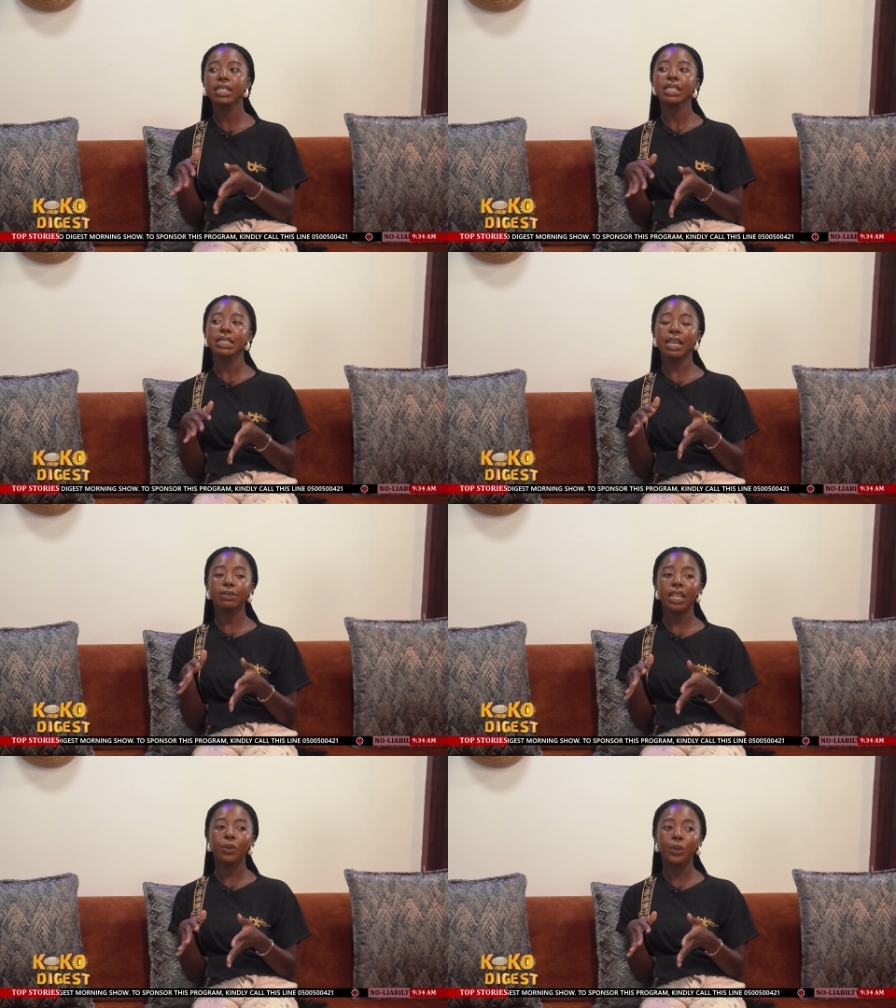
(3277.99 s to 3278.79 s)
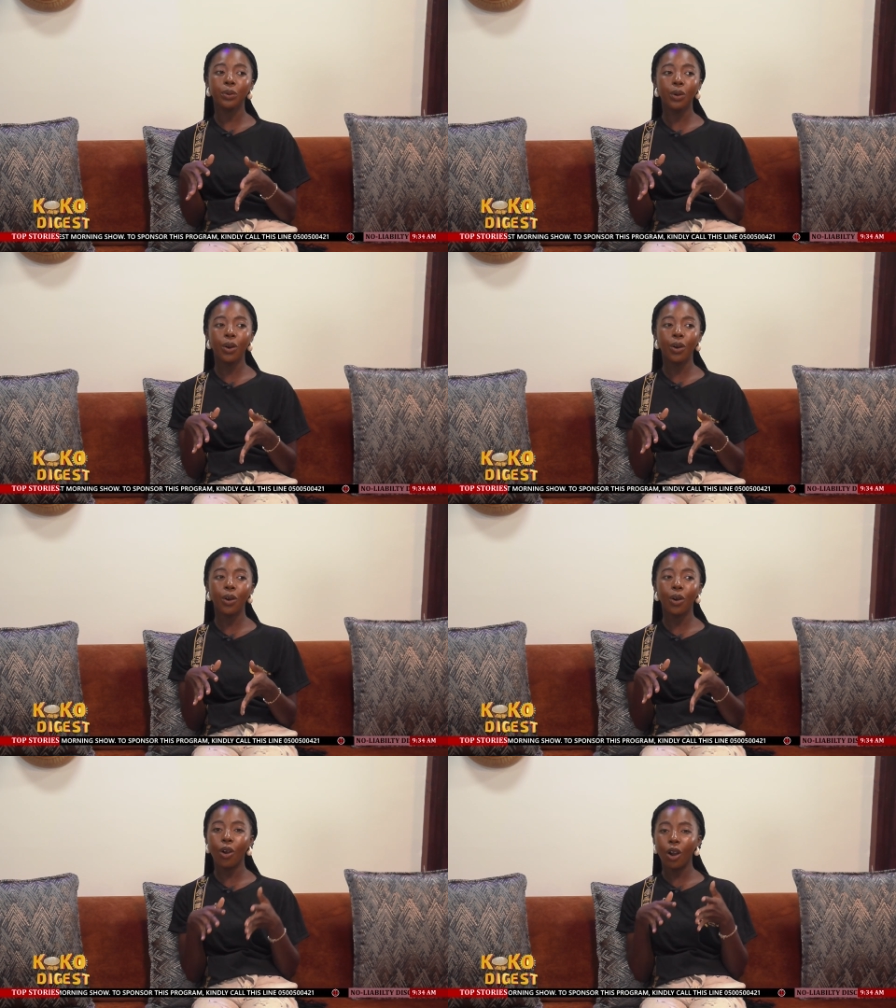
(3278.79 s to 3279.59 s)
Okay. Sometimes we
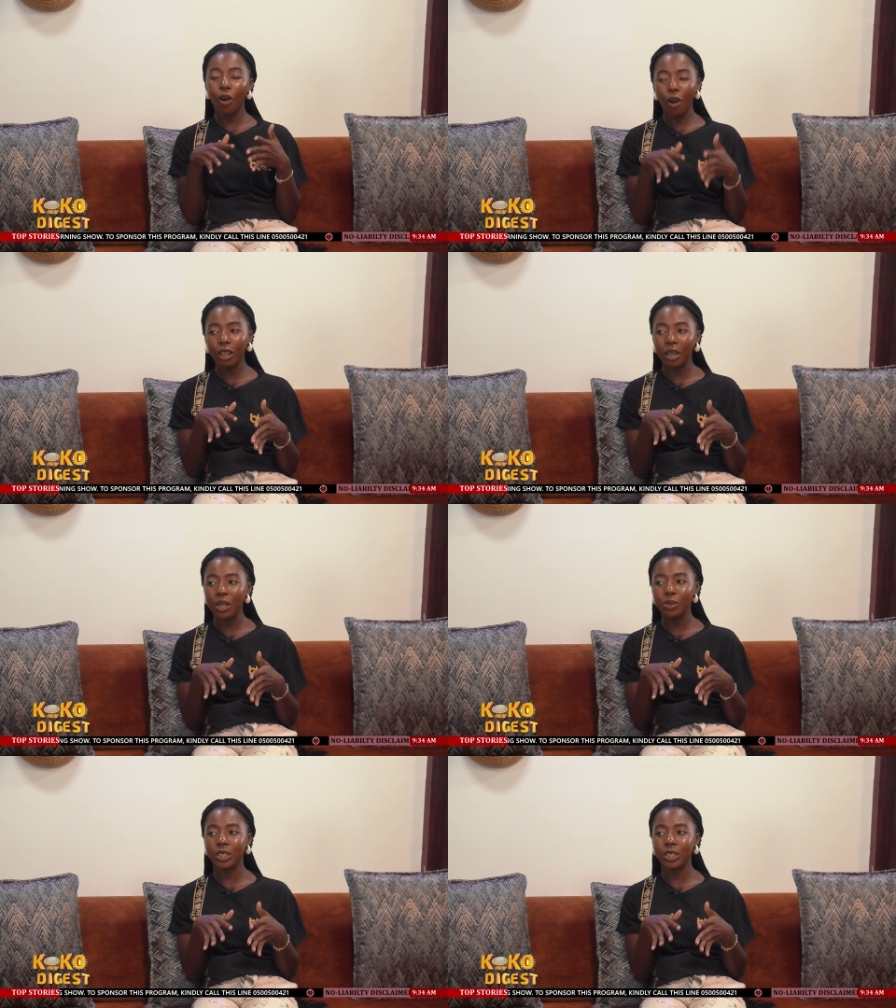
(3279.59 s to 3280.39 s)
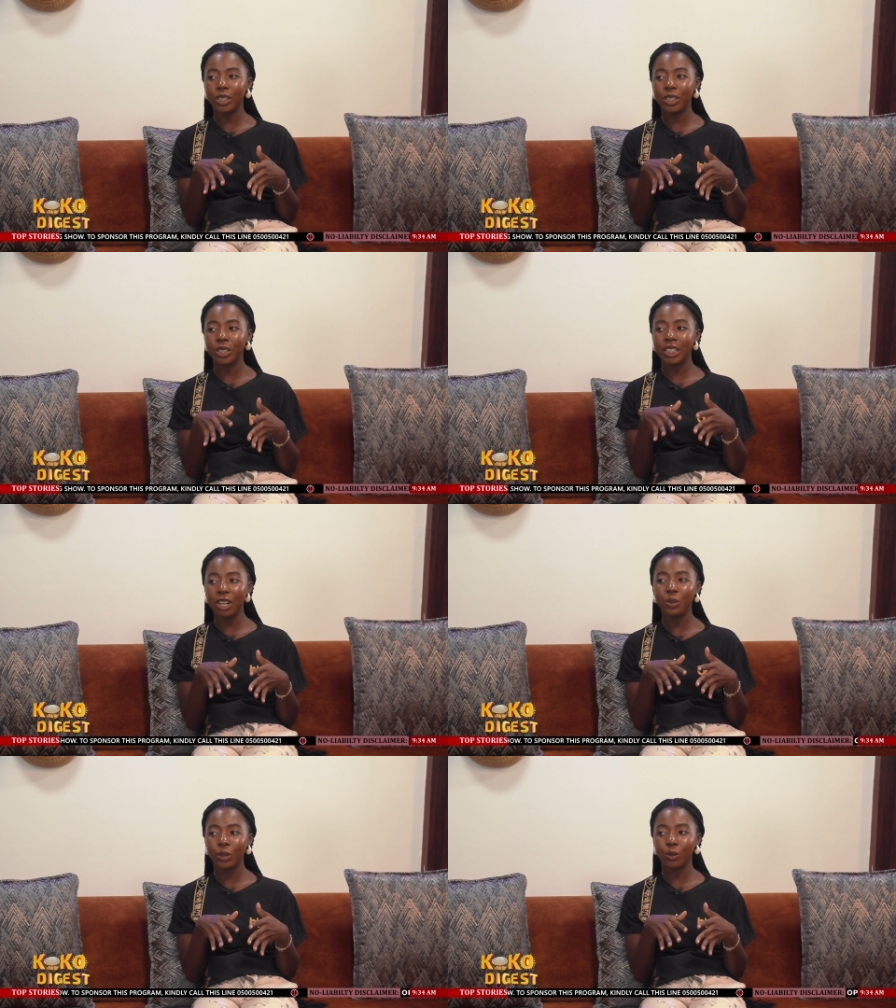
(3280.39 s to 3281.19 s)
go all the way to
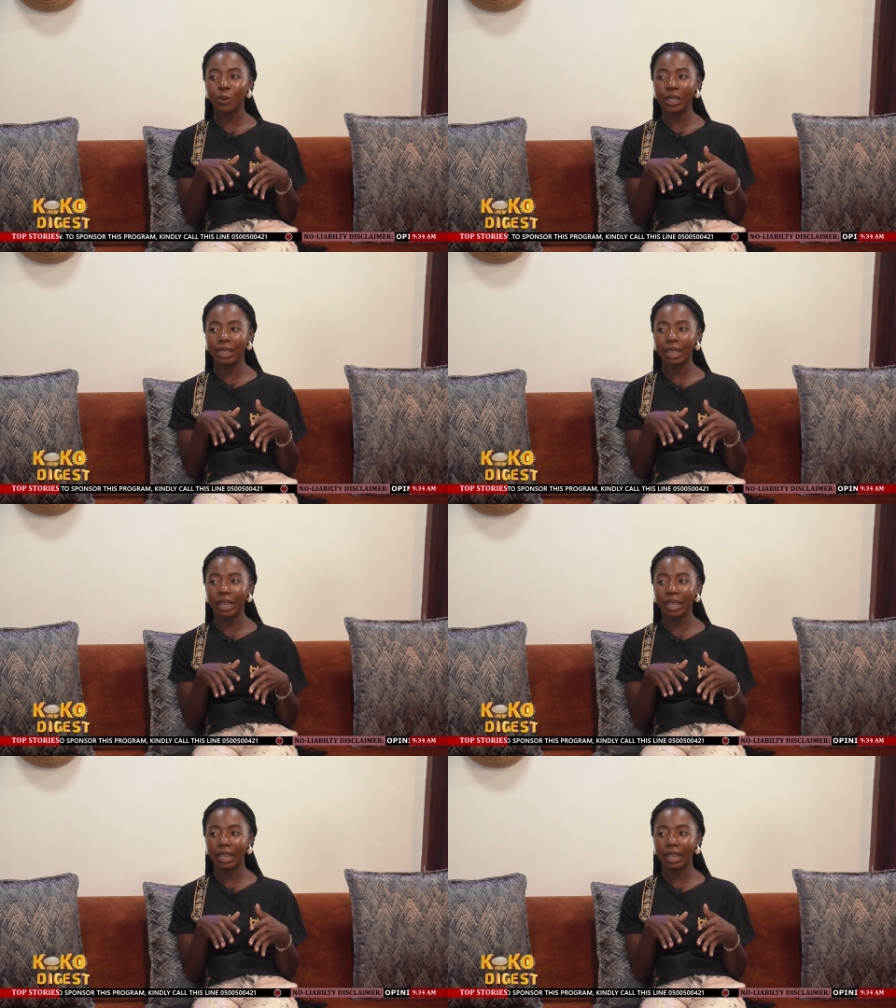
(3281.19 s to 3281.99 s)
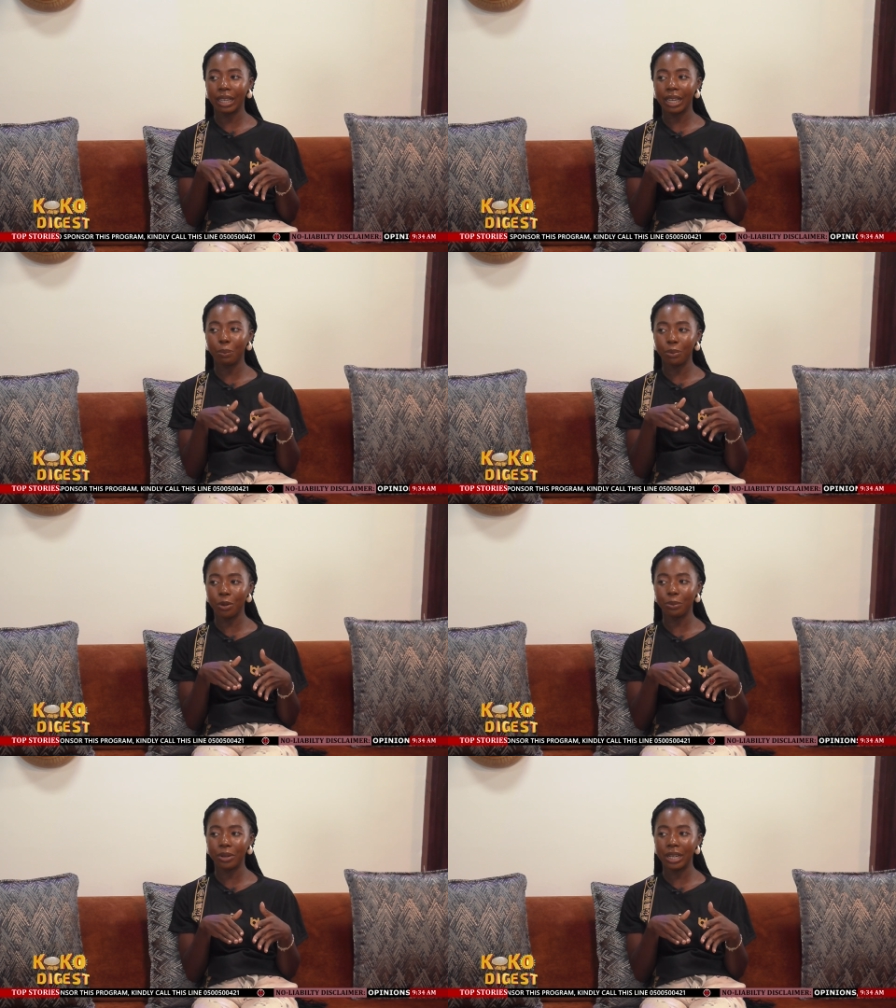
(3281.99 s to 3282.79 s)
sharing with with the
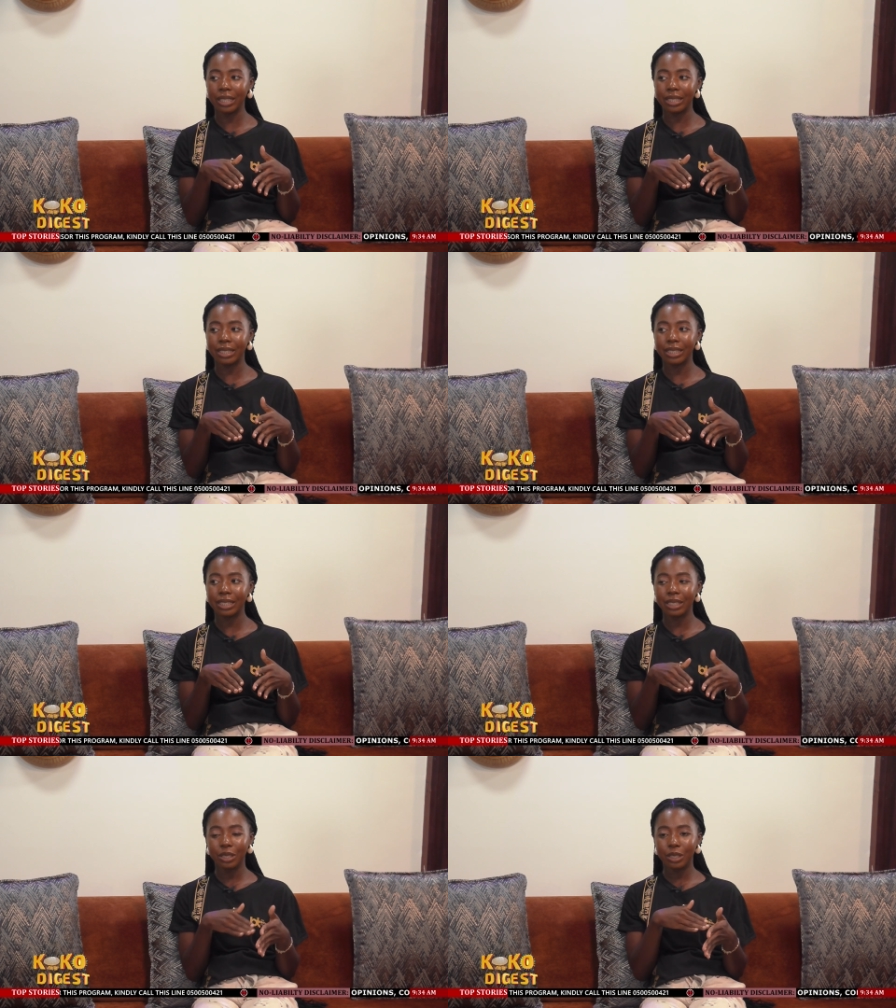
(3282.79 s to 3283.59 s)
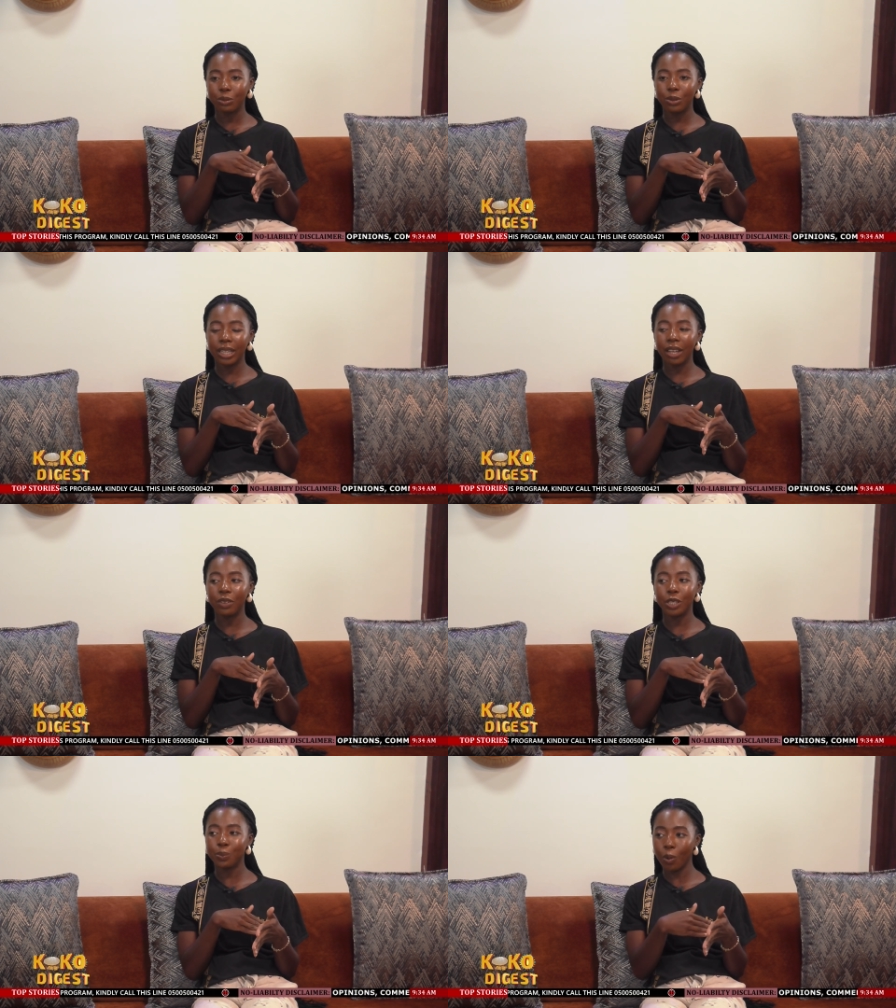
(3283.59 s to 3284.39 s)
appropriate okay. whether
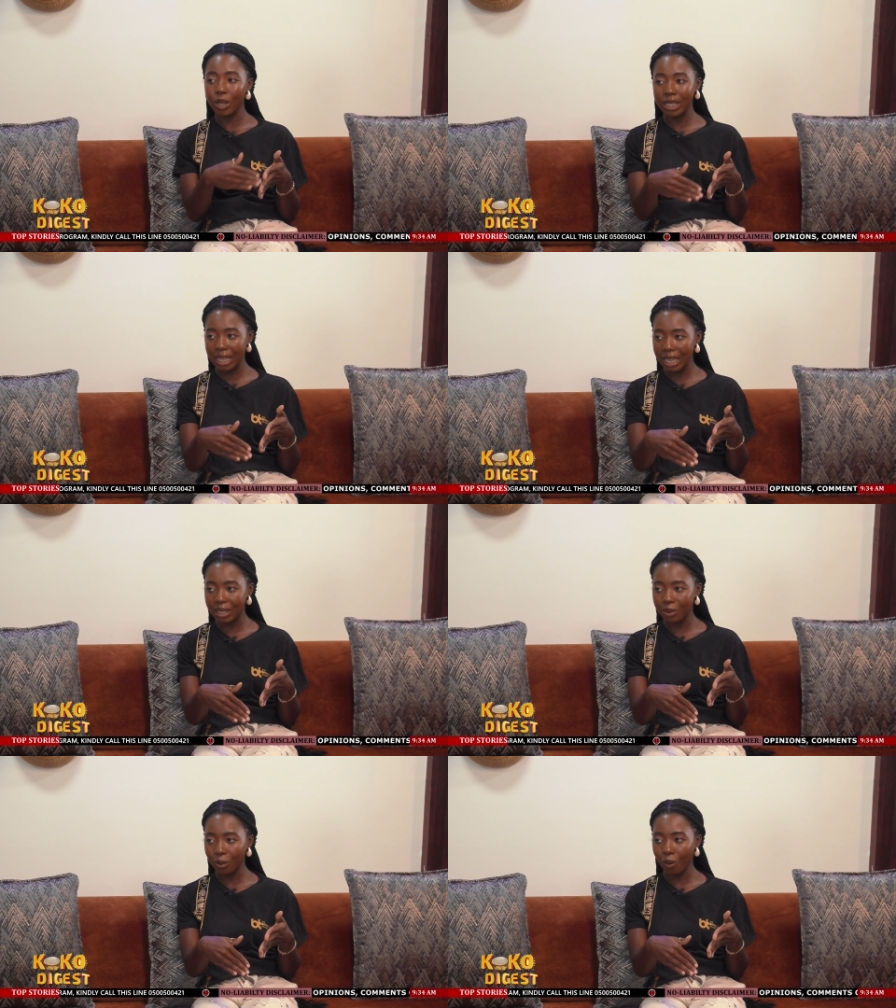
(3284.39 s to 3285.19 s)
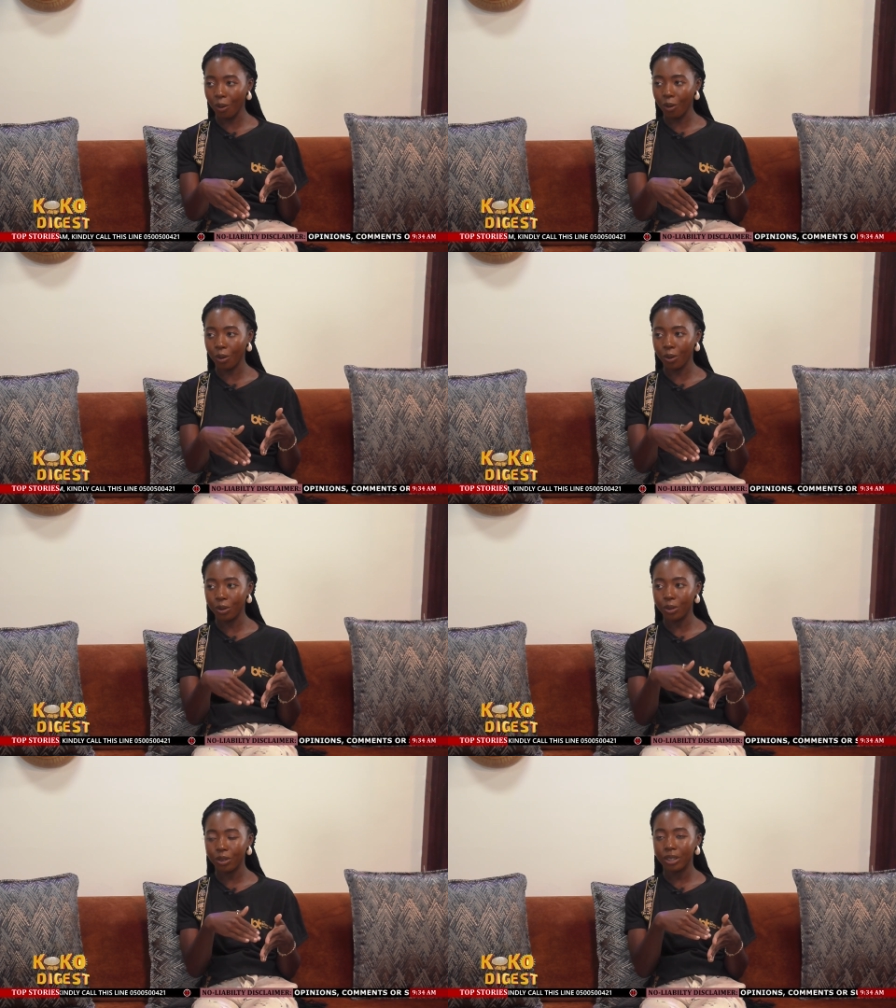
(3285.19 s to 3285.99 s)
it's sponsors or
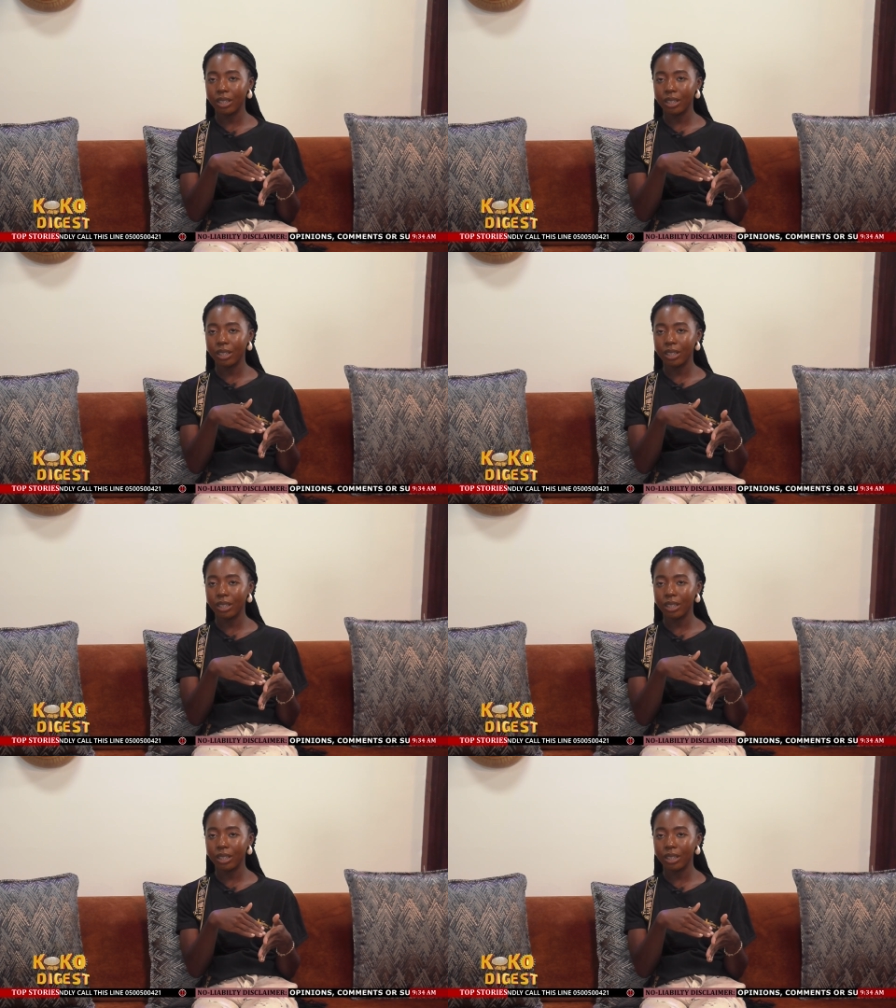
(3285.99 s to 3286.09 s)
mm -hmm.